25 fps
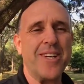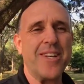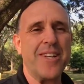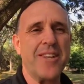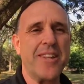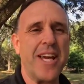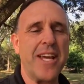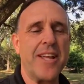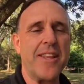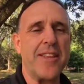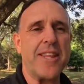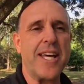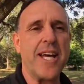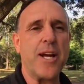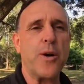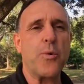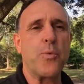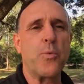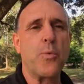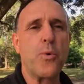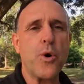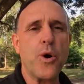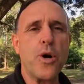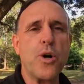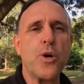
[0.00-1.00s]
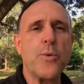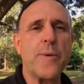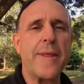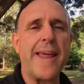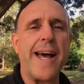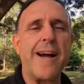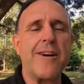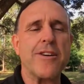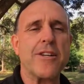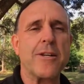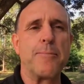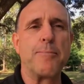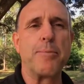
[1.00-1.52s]
They work
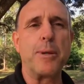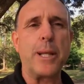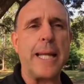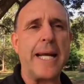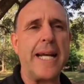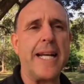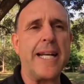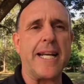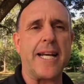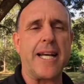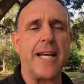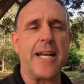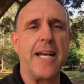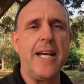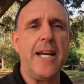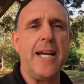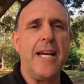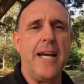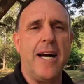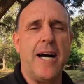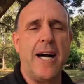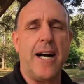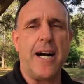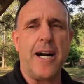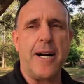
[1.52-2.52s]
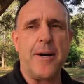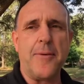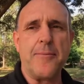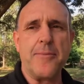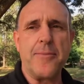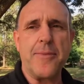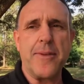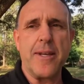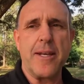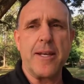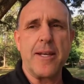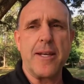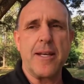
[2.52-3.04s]
without complaining.
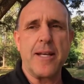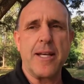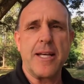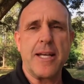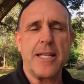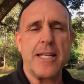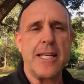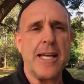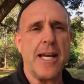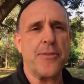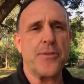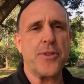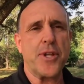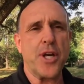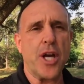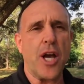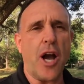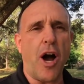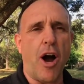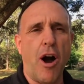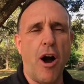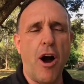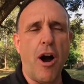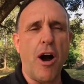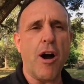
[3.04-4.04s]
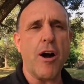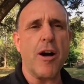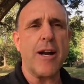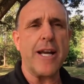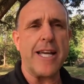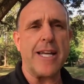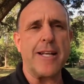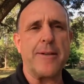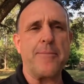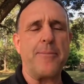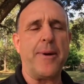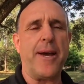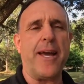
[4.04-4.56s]
Yet they are
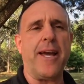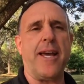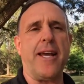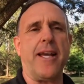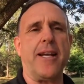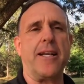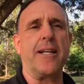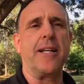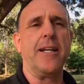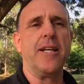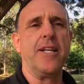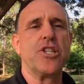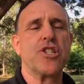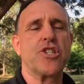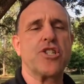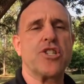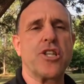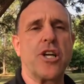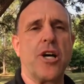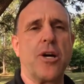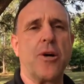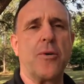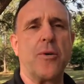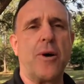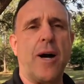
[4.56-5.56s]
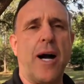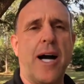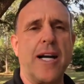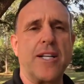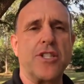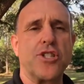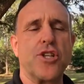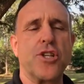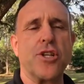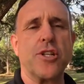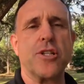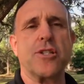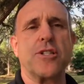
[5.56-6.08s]
in pain. So I
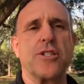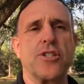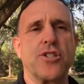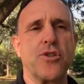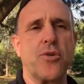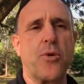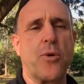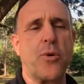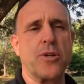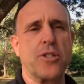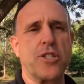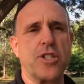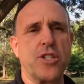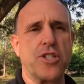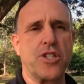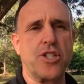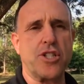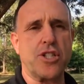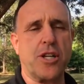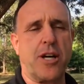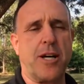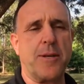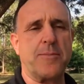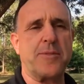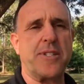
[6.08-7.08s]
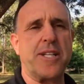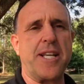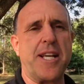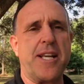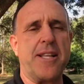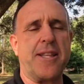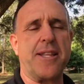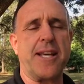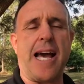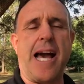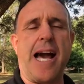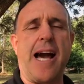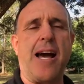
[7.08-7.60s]
took this horse's sharp
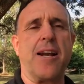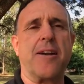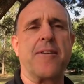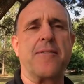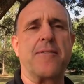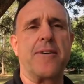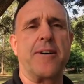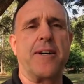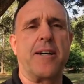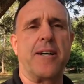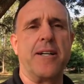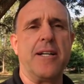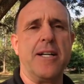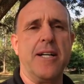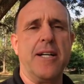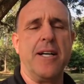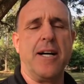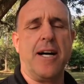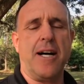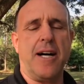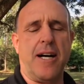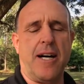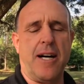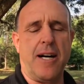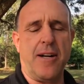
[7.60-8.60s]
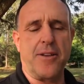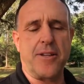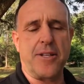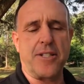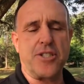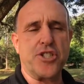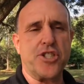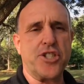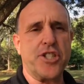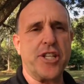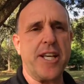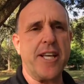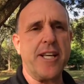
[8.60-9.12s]
teeth out of the
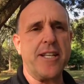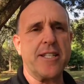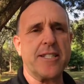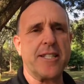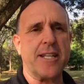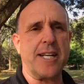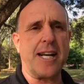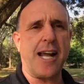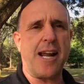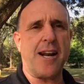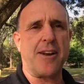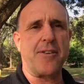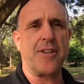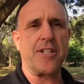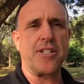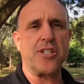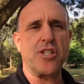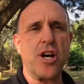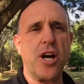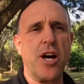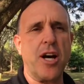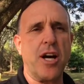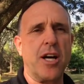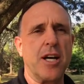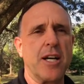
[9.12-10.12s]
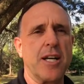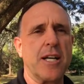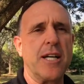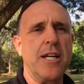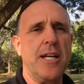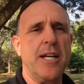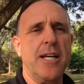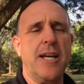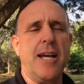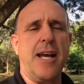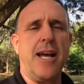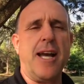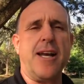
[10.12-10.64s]
cheeks and out of the tongue,
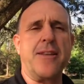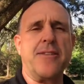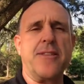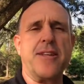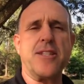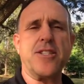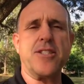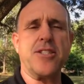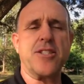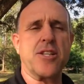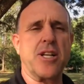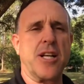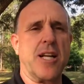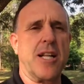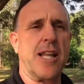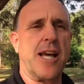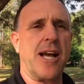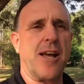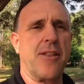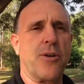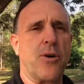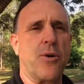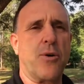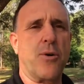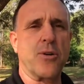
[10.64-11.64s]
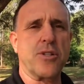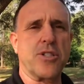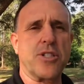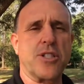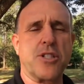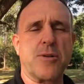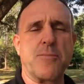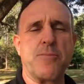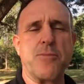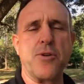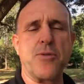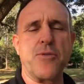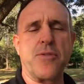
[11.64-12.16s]
and this is gonna allow the horse
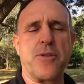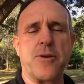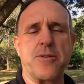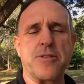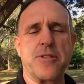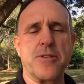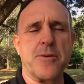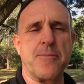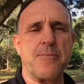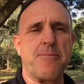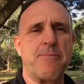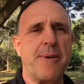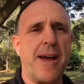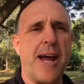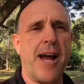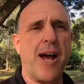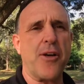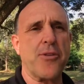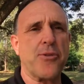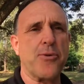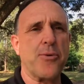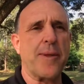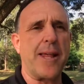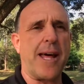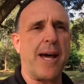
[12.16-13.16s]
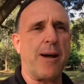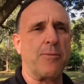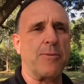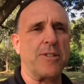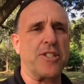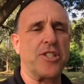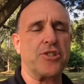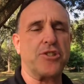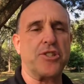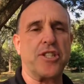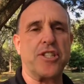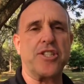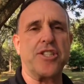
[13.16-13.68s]
to move its mouth without
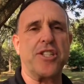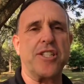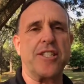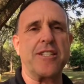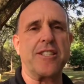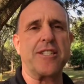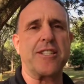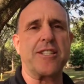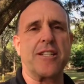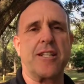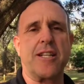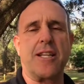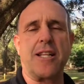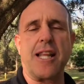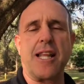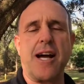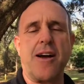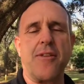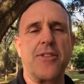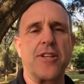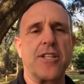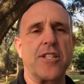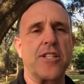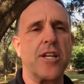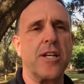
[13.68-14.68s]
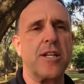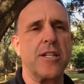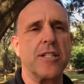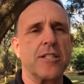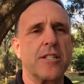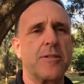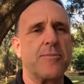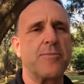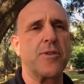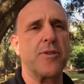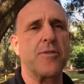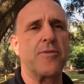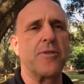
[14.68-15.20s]
restriction. It's gonna allow the tongue
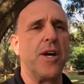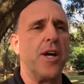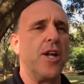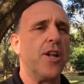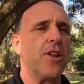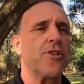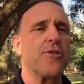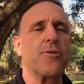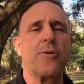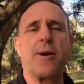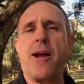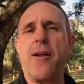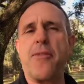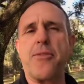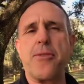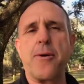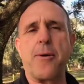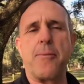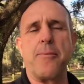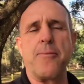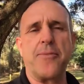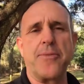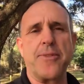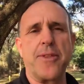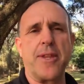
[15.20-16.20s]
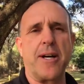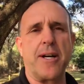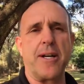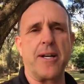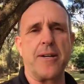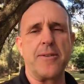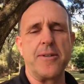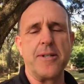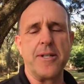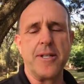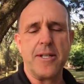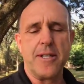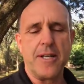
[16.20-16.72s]
to move throughout
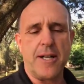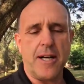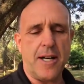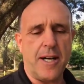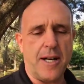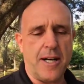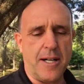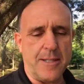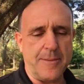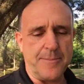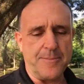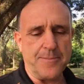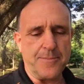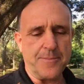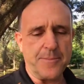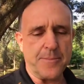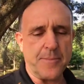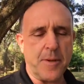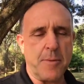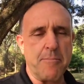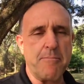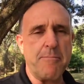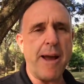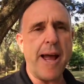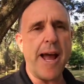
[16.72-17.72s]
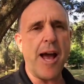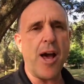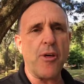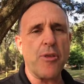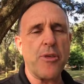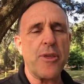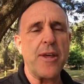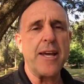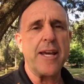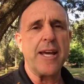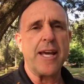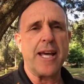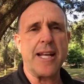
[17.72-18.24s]
the
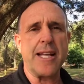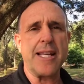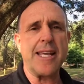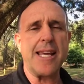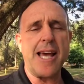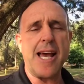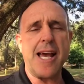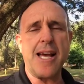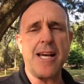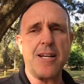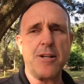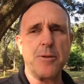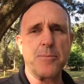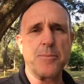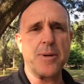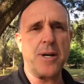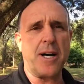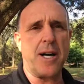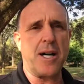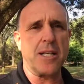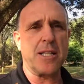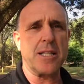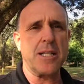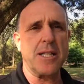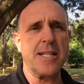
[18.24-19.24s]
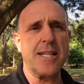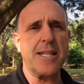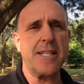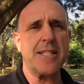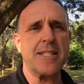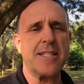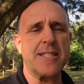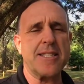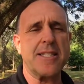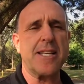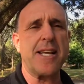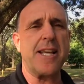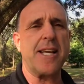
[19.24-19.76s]
mouth and help clean
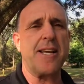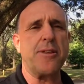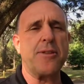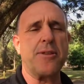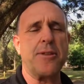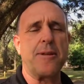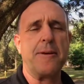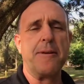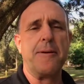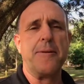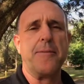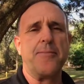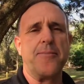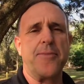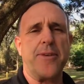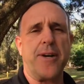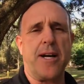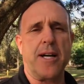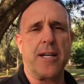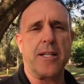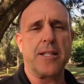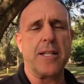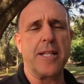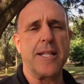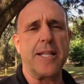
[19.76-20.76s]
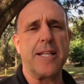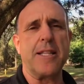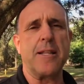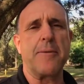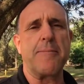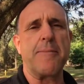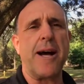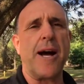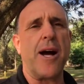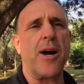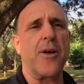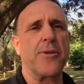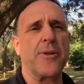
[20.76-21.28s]
the teeth, clean the
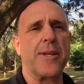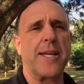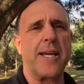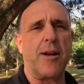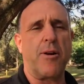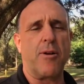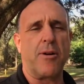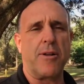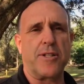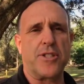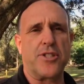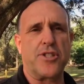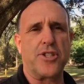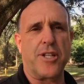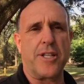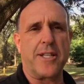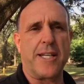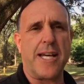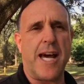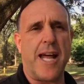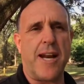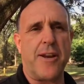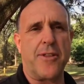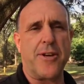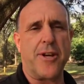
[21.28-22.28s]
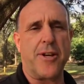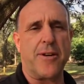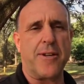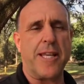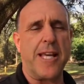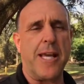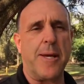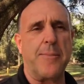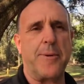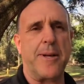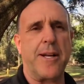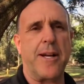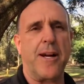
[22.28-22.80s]
mouth, get all the junk out of there and
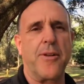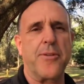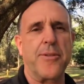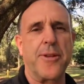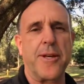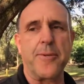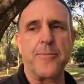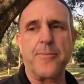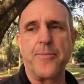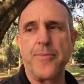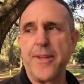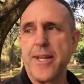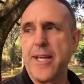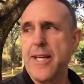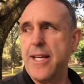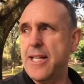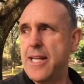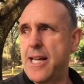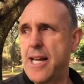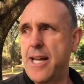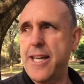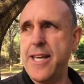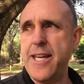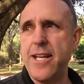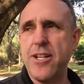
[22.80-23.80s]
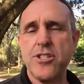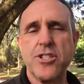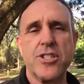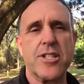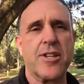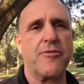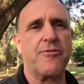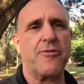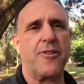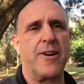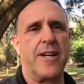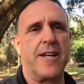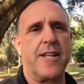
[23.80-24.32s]
keep it healthy. Now here's the
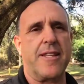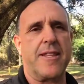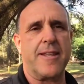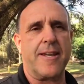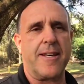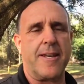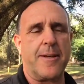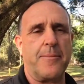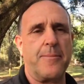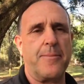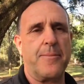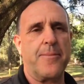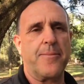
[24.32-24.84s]
funny thing.